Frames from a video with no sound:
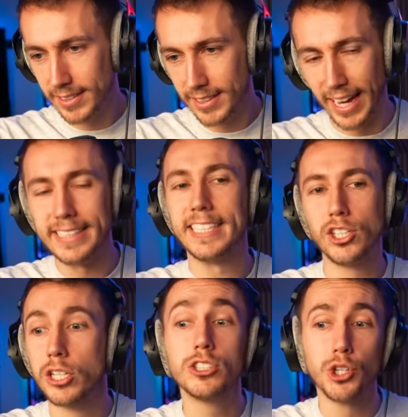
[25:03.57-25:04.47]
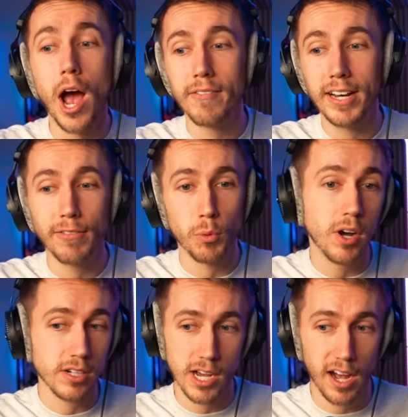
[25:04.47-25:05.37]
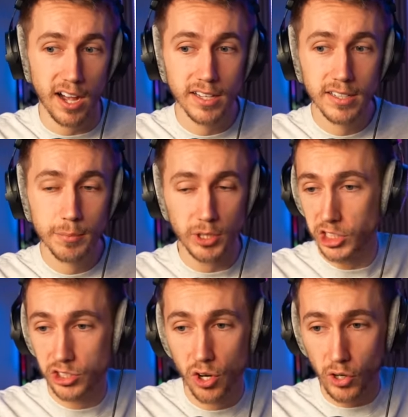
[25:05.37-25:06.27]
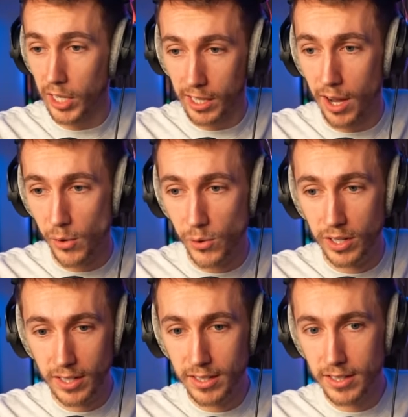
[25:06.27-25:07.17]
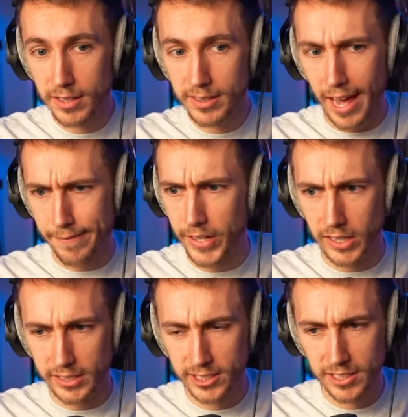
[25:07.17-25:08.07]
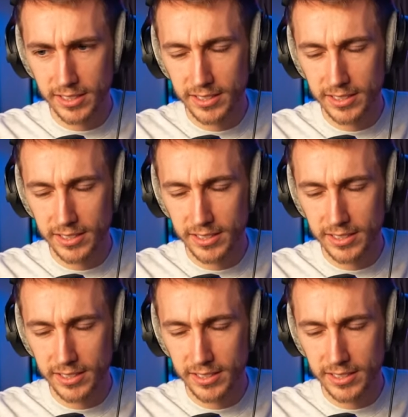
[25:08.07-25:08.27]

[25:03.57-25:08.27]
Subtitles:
Like, she could drive an F1 car, but she's not going to go that fast.